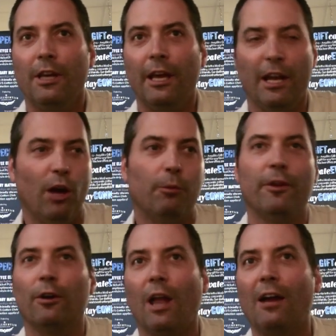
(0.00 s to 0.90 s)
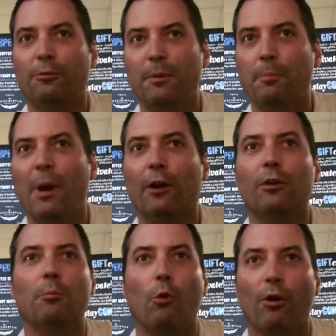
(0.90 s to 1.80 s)
and help their lives be better
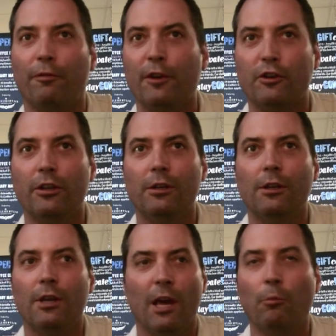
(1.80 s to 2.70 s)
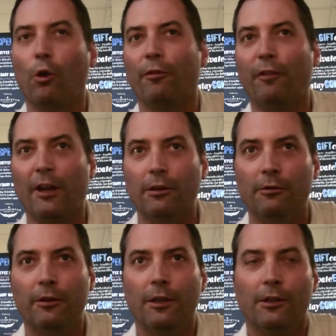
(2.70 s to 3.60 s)
and more efficient and more effective
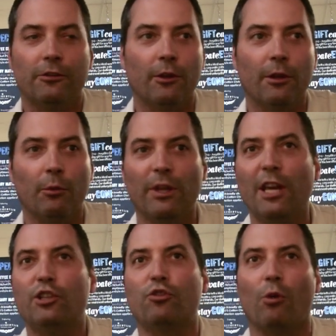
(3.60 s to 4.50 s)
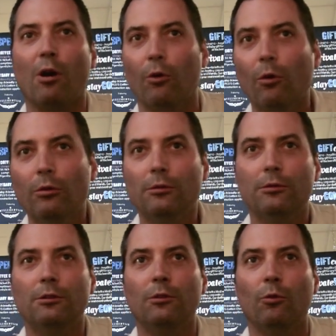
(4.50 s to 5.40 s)
so that when they struggle,
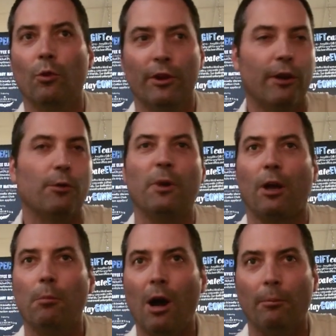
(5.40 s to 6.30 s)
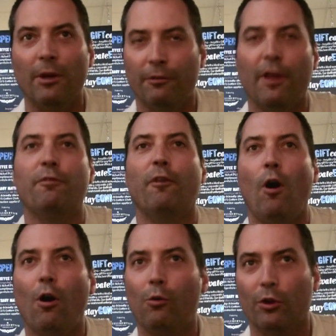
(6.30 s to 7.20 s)
we're there to pick them up. If they
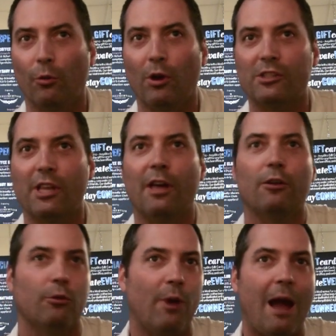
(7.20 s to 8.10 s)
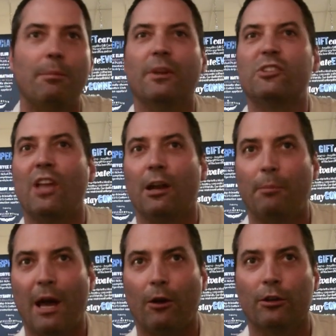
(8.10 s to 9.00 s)
fall, we're the ones that to grab them and stand them
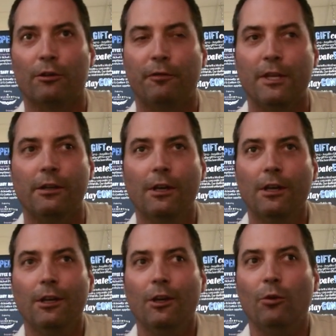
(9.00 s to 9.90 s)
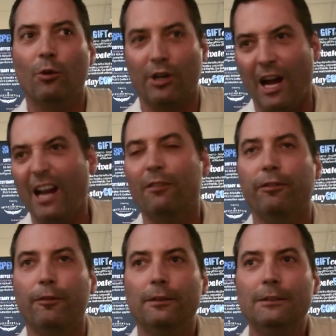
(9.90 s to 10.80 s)
back on their feet. We're kind of
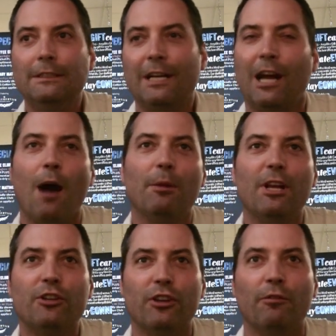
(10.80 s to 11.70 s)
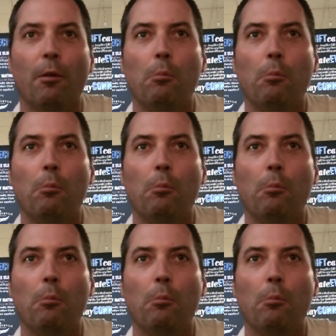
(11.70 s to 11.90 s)
a combination of a